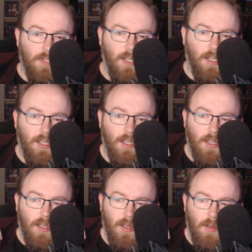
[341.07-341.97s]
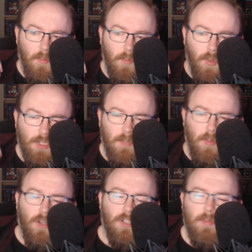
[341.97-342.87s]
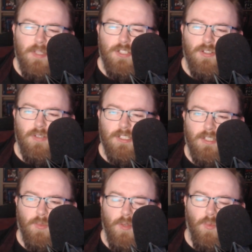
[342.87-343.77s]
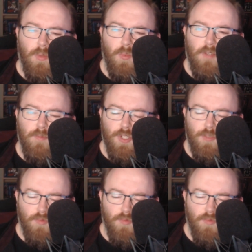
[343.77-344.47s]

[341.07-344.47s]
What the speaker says: yet, post-apocalyptic stories, like we've just been